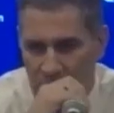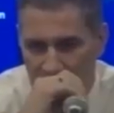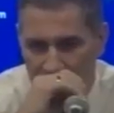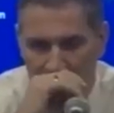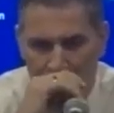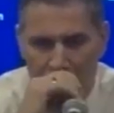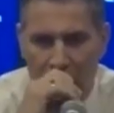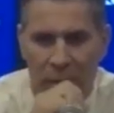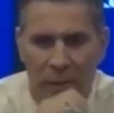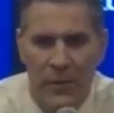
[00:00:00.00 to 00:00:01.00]
He found
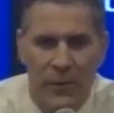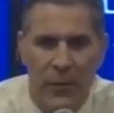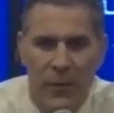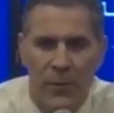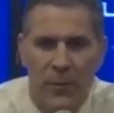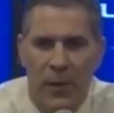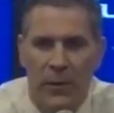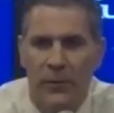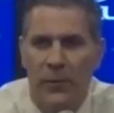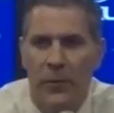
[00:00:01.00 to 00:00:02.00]
pucks and froze
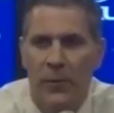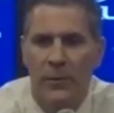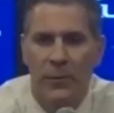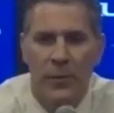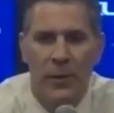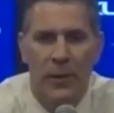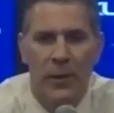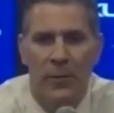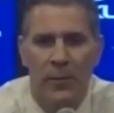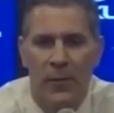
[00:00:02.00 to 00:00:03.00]
pucks for us when we needed
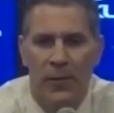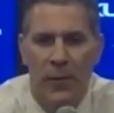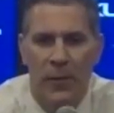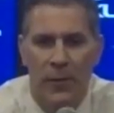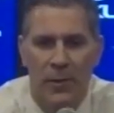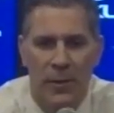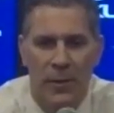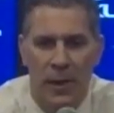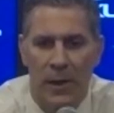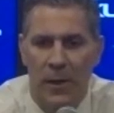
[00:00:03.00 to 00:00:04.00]
him to be frozen.
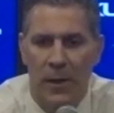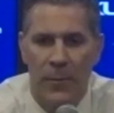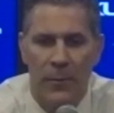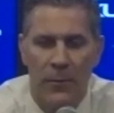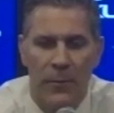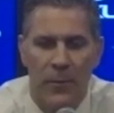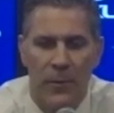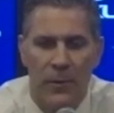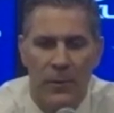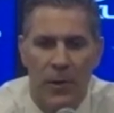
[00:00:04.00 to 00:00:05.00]
They had a couple
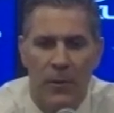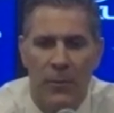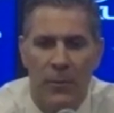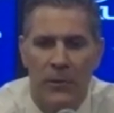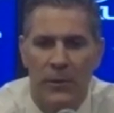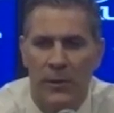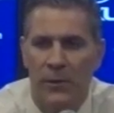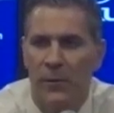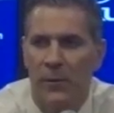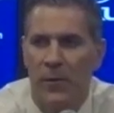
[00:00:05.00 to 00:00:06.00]
strong pushes
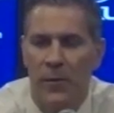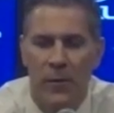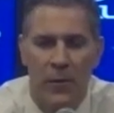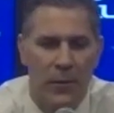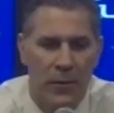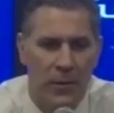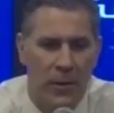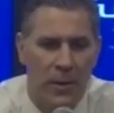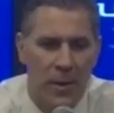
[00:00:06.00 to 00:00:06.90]
even in the third. And